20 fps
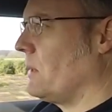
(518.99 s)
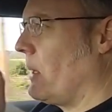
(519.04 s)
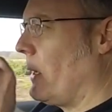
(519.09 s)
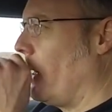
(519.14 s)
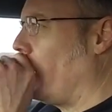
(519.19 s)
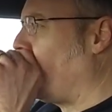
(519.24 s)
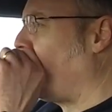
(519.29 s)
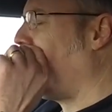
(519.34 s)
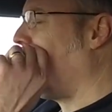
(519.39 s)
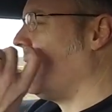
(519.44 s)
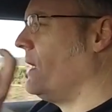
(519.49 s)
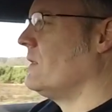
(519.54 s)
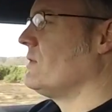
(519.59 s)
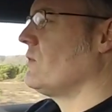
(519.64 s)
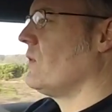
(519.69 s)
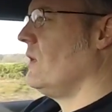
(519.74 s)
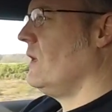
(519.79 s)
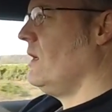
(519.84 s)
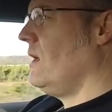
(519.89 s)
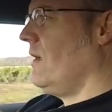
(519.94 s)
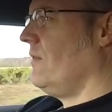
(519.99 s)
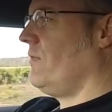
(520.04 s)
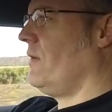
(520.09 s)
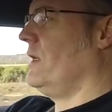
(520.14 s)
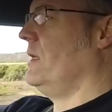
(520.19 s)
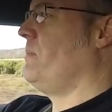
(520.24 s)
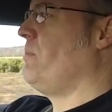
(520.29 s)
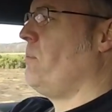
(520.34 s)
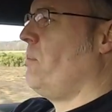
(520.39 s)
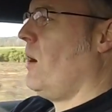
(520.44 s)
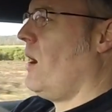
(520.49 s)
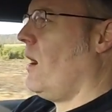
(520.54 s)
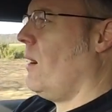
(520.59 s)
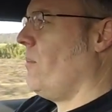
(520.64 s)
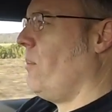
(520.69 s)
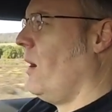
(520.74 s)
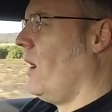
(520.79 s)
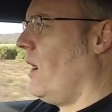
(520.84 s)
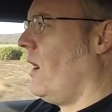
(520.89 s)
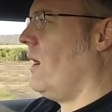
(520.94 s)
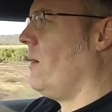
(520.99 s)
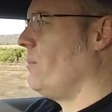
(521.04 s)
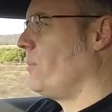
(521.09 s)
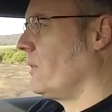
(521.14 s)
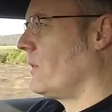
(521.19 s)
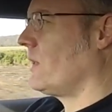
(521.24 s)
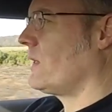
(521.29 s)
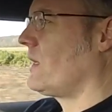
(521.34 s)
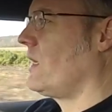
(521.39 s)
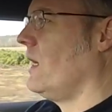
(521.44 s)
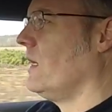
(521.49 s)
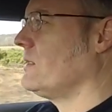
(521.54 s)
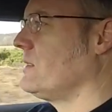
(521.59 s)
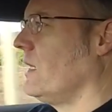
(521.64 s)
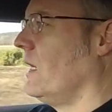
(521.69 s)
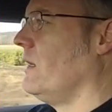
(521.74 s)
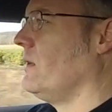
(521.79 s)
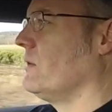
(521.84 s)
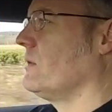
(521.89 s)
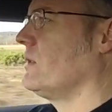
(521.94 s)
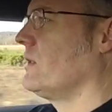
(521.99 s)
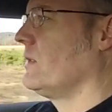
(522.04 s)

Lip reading: And again into a lovely pop cutout.